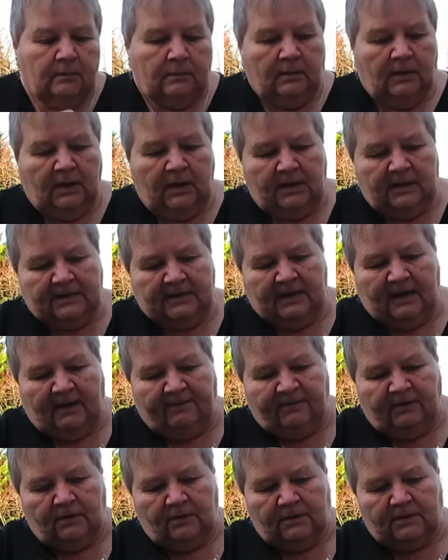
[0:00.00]
You can see
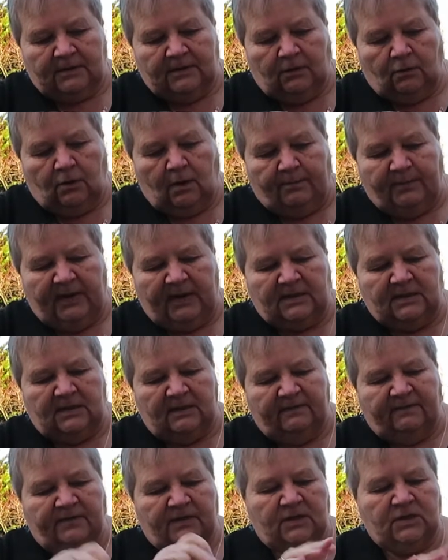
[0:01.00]
I've still got bits
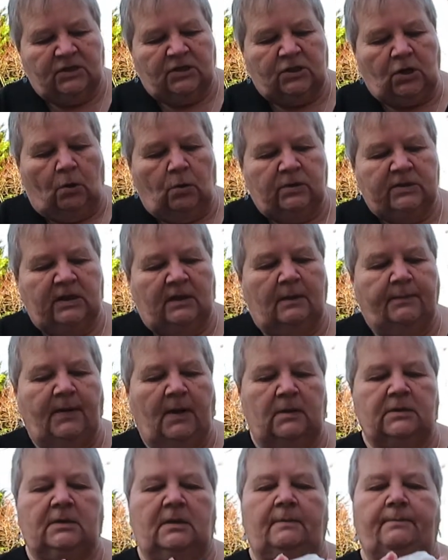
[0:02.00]
of salt in the
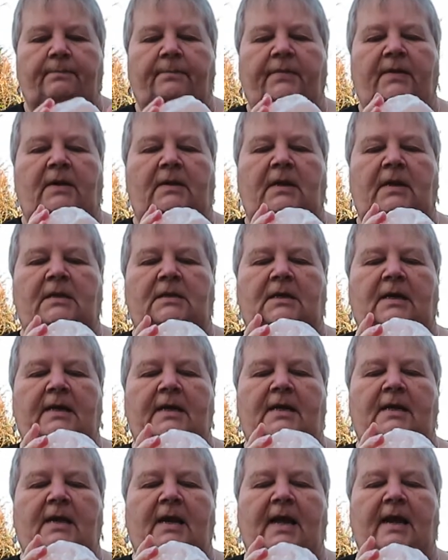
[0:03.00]
bottom that needs
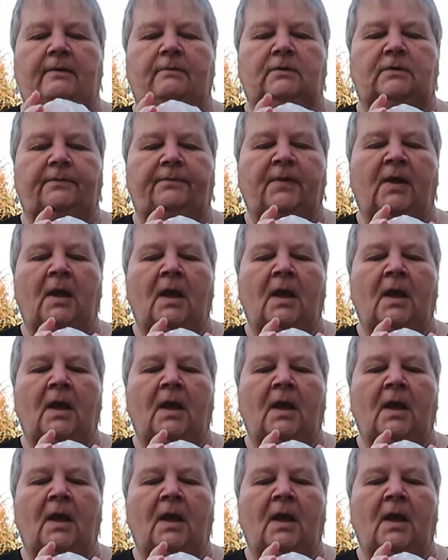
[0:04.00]
cleaning out,